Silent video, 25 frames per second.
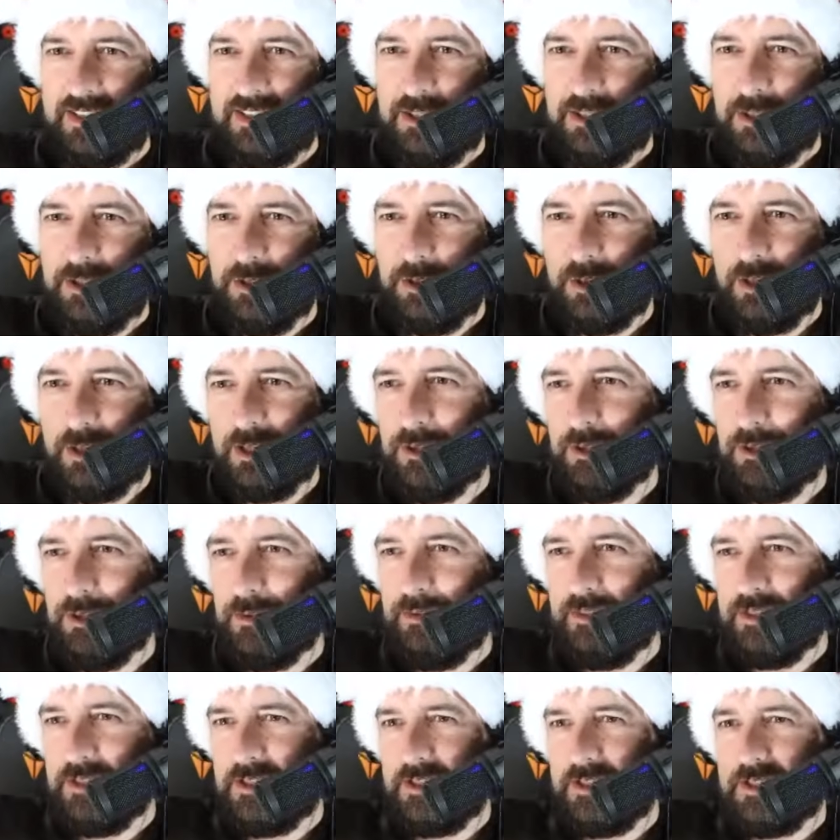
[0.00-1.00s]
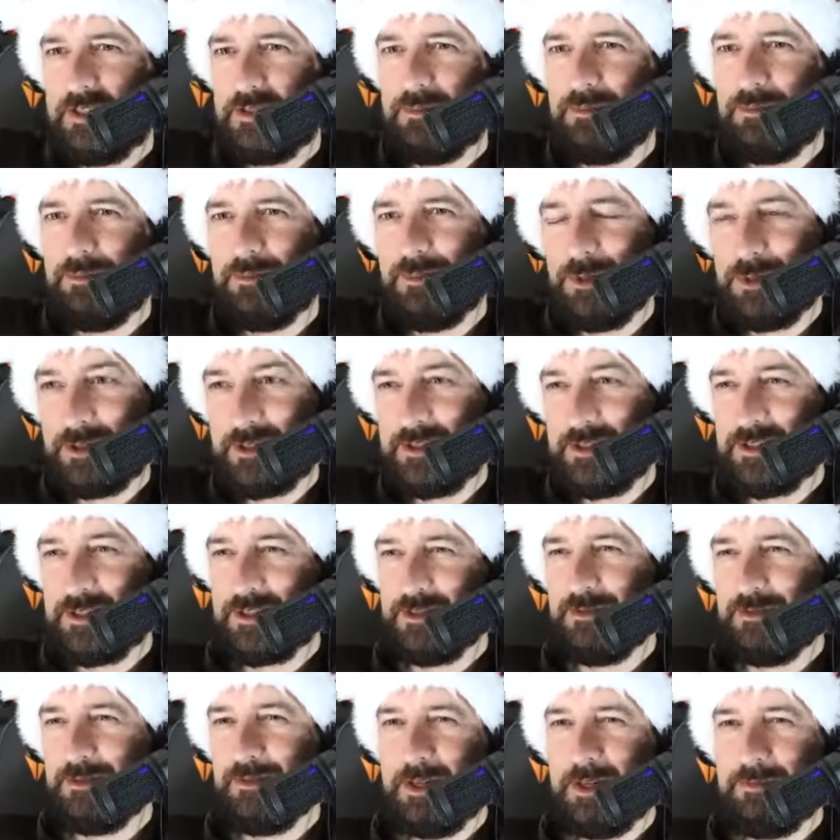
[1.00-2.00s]
Hello, hello. This is Postgres
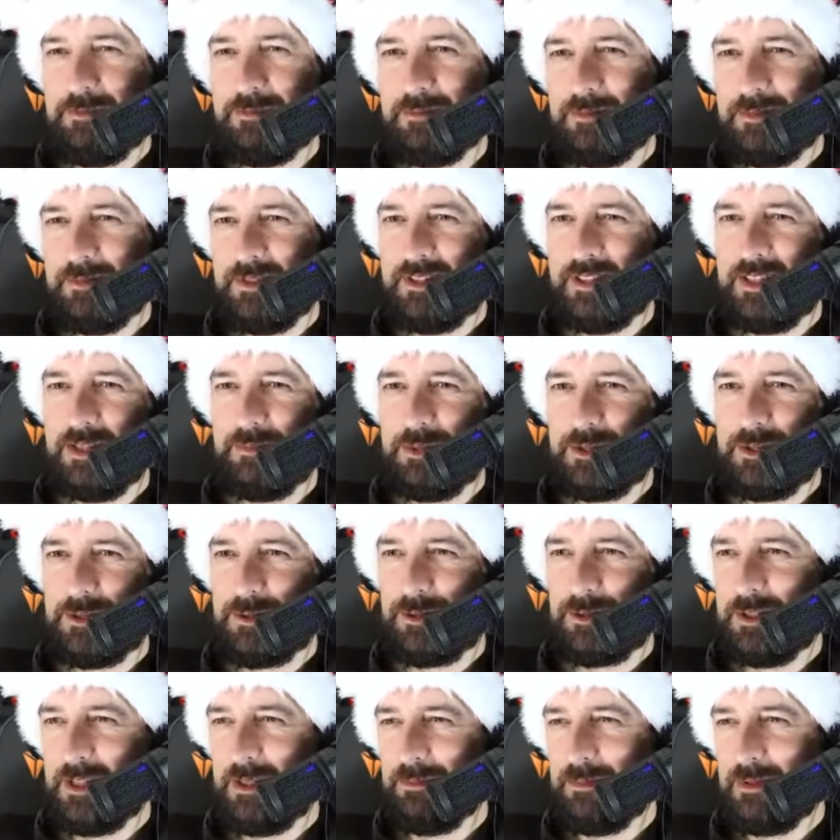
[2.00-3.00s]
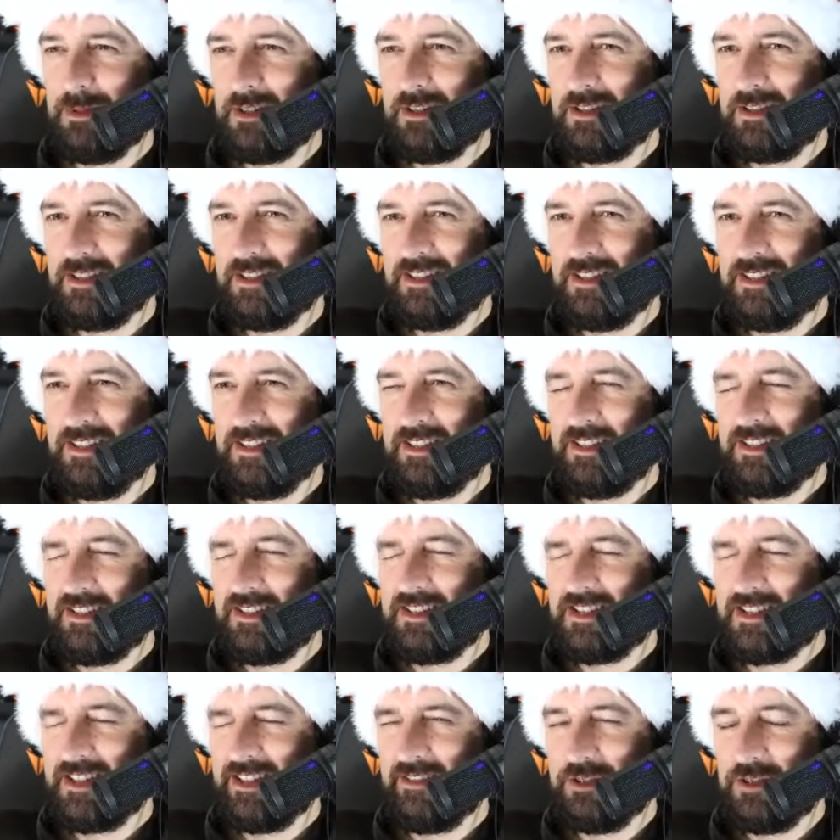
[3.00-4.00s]
FM episode number
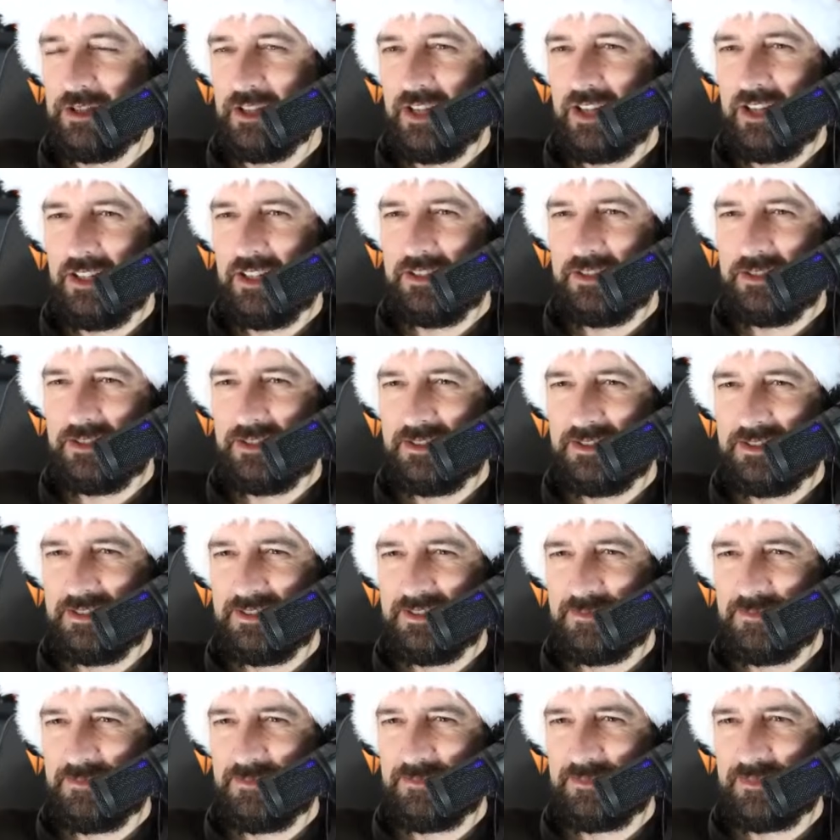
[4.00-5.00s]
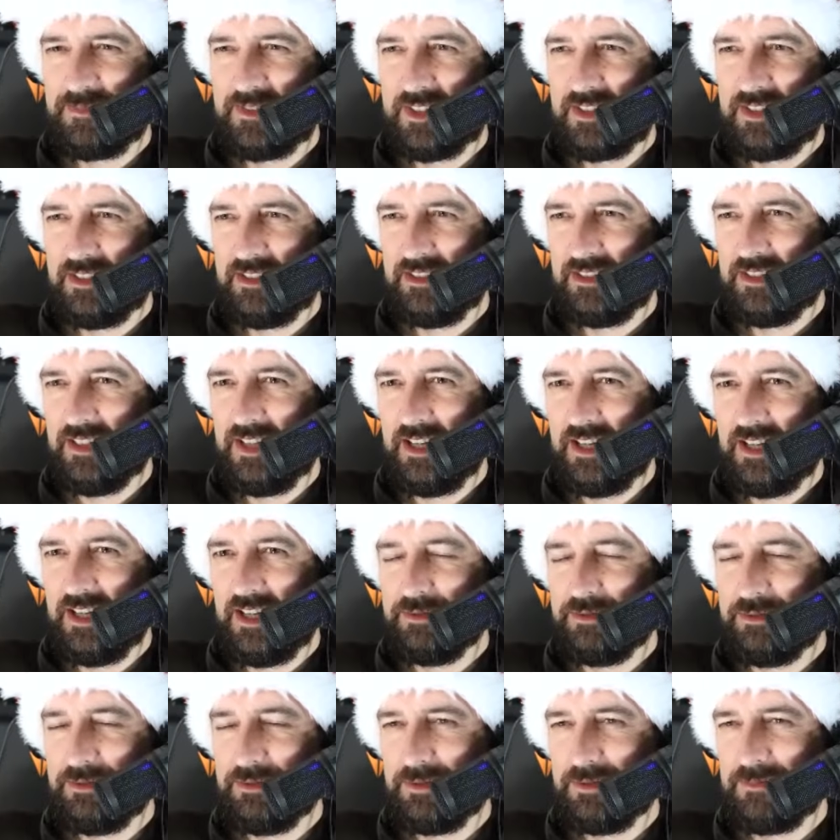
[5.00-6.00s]
78, live
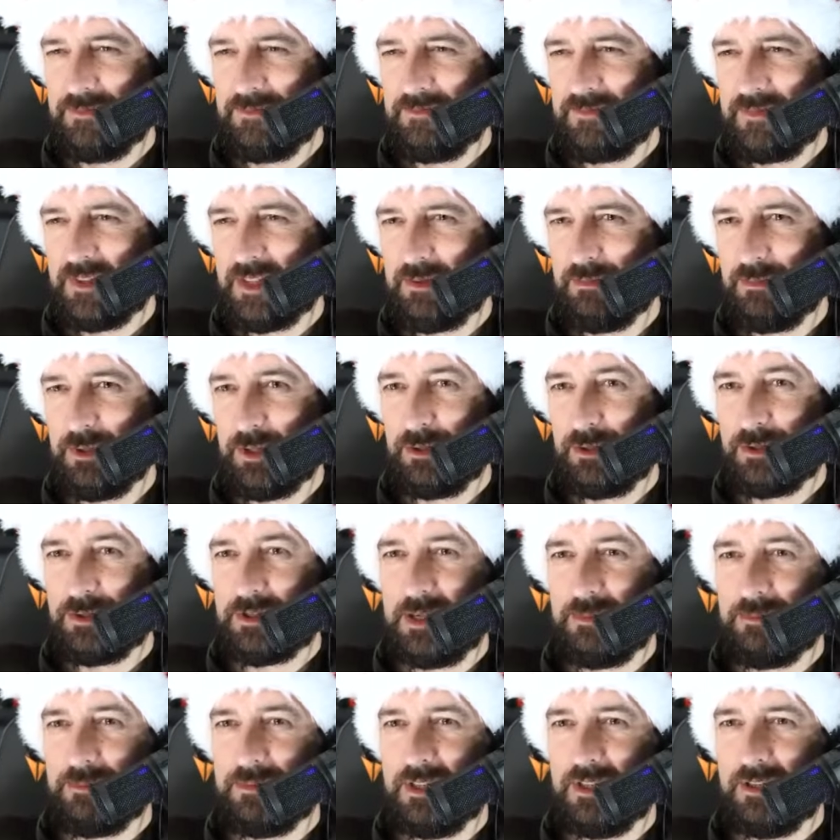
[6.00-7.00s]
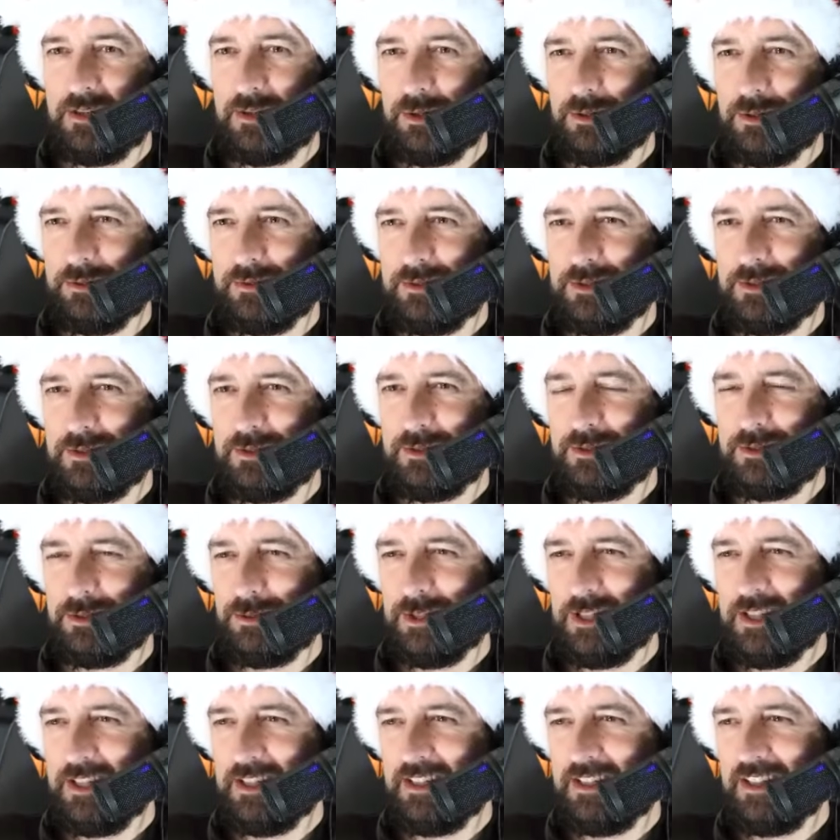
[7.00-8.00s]
because I'm alone
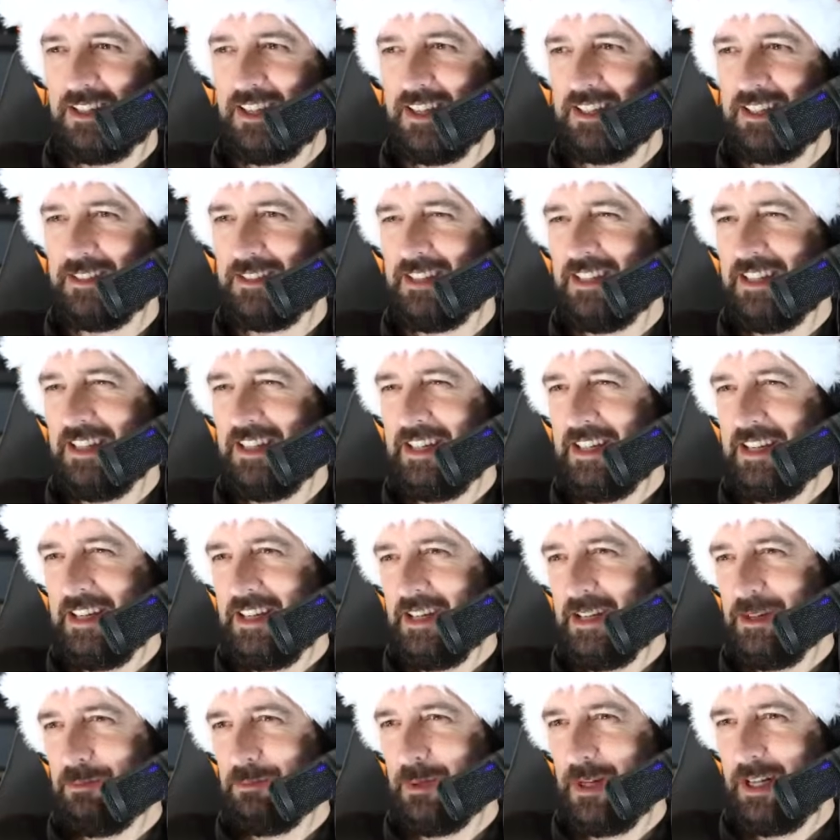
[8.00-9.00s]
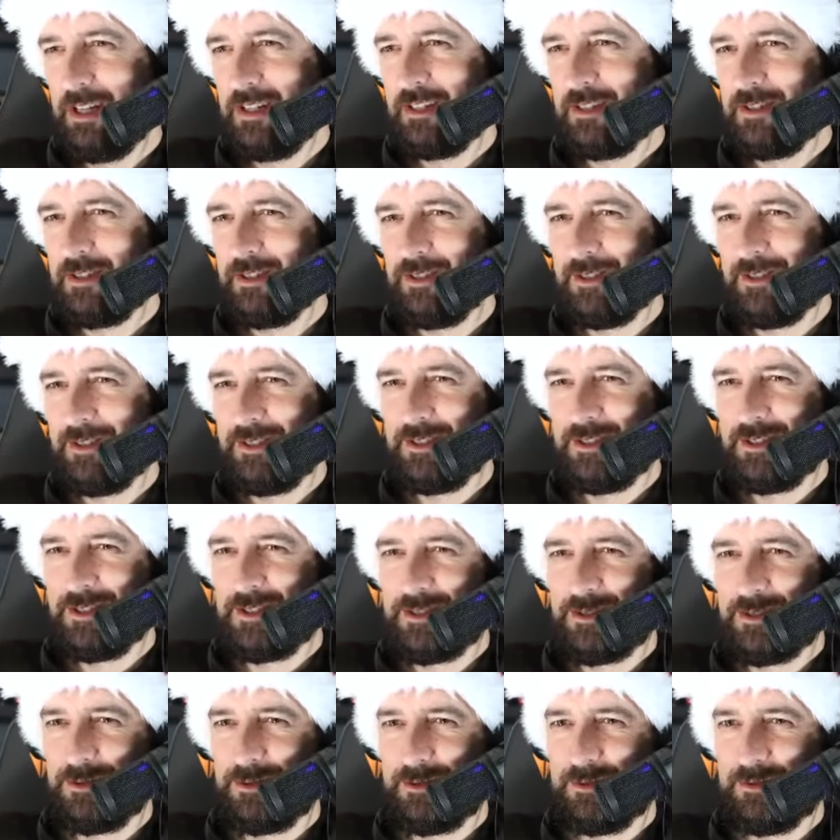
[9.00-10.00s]
today again. Michael is
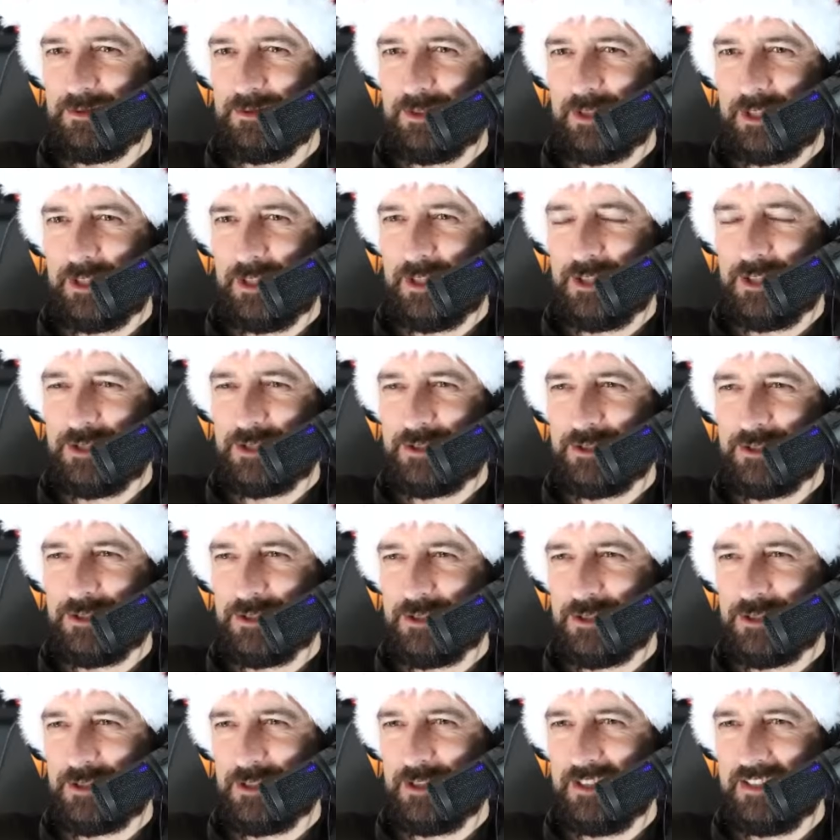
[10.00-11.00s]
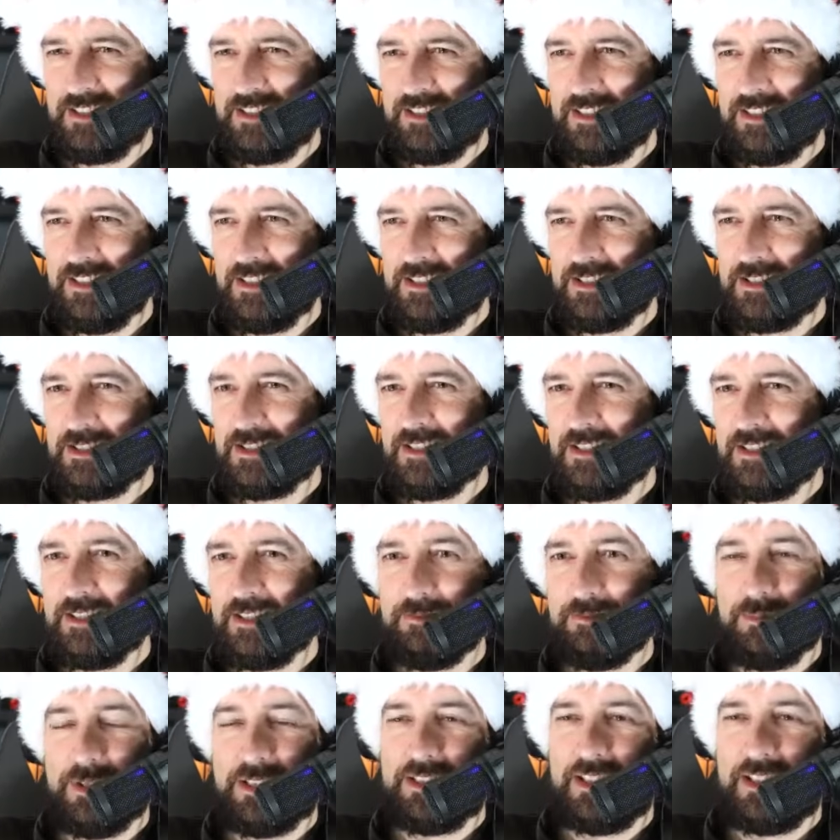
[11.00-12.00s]
on vacations, holidays, and
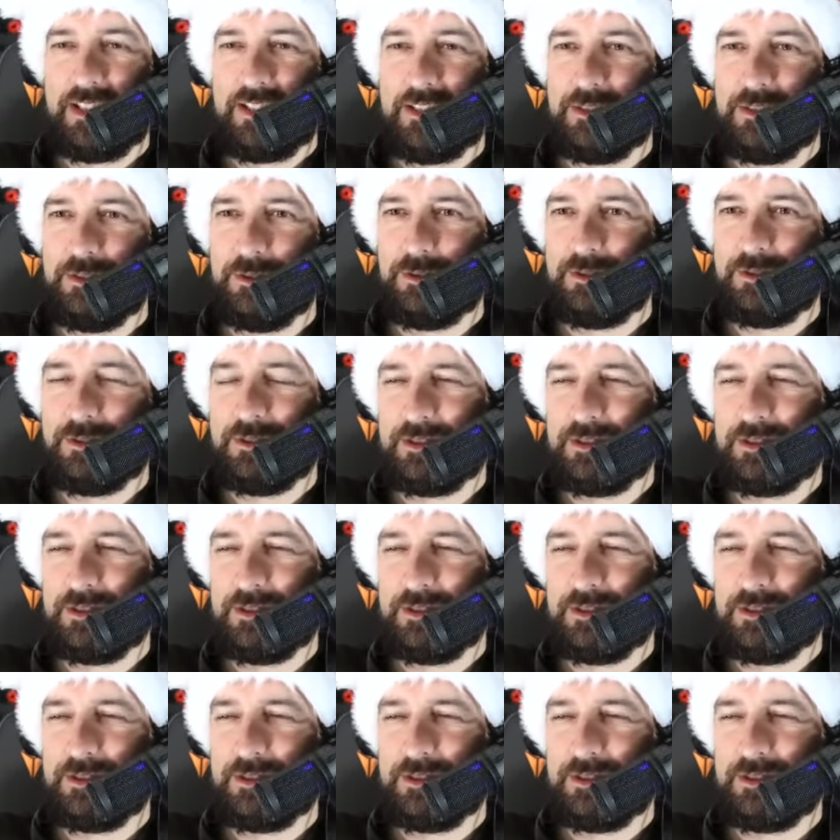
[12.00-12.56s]
but I cannot